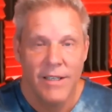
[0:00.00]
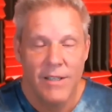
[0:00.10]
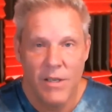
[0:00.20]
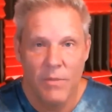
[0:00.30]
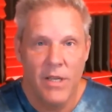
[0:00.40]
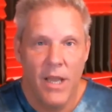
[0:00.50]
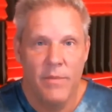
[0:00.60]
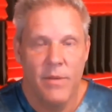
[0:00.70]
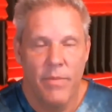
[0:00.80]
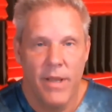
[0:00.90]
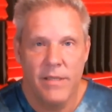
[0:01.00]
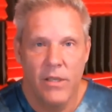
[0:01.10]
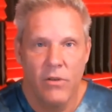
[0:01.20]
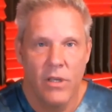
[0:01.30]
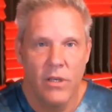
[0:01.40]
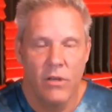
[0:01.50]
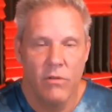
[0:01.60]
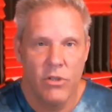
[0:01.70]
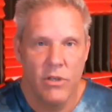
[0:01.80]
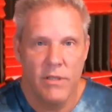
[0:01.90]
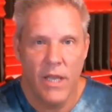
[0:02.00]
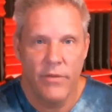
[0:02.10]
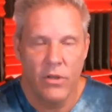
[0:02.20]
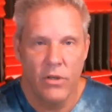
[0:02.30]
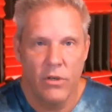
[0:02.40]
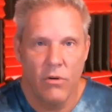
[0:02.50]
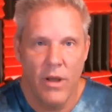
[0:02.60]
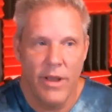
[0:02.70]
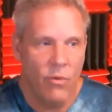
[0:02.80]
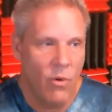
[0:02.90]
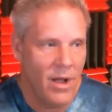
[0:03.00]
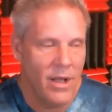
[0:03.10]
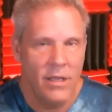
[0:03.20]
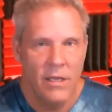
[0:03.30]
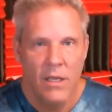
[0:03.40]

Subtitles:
Sometimes the best thing you can do is just have a good cry. Why?